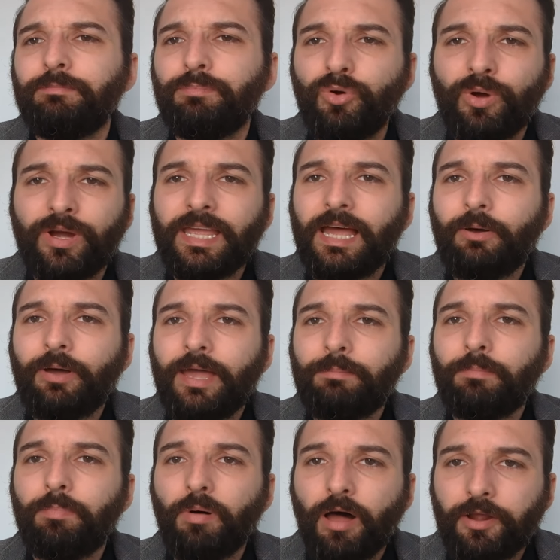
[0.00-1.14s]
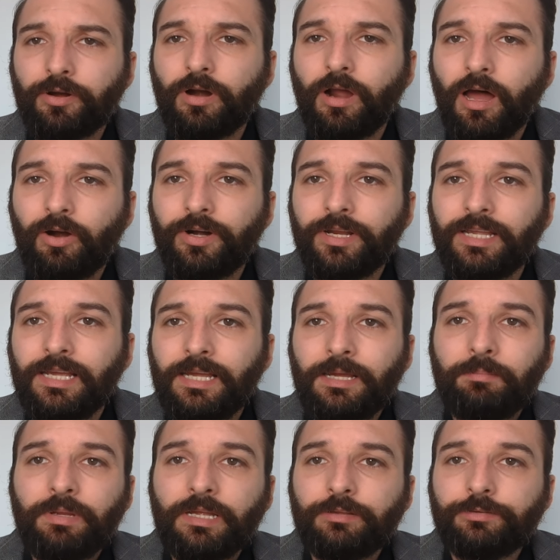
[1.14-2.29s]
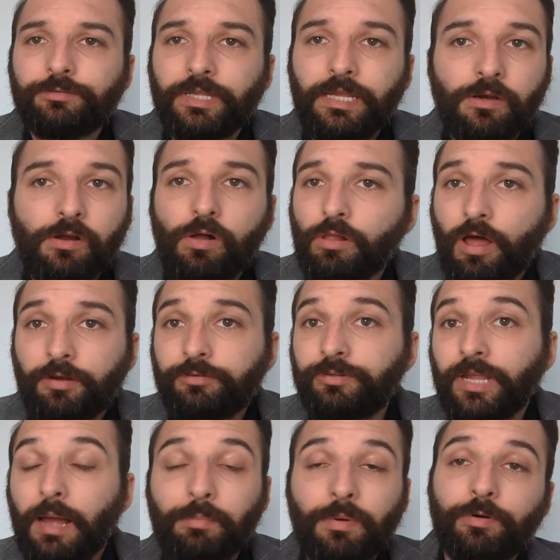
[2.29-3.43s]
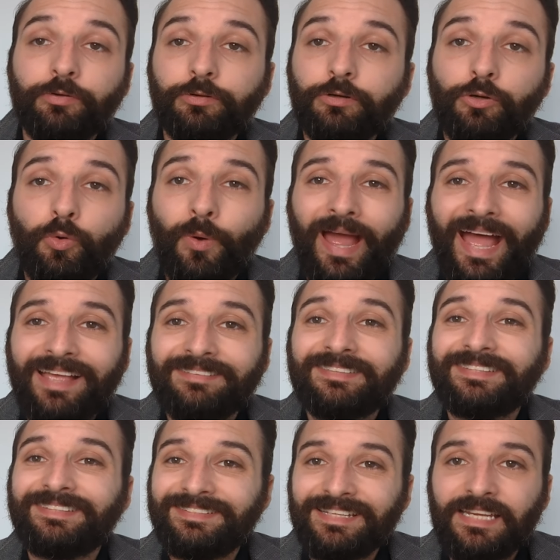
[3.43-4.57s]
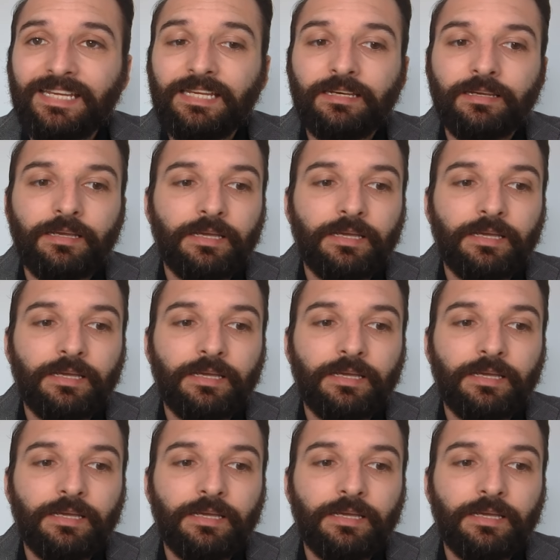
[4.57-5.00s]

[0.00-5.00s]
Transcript: Buakaw and Badr Hari, because in all honesty, I'm a person who has seen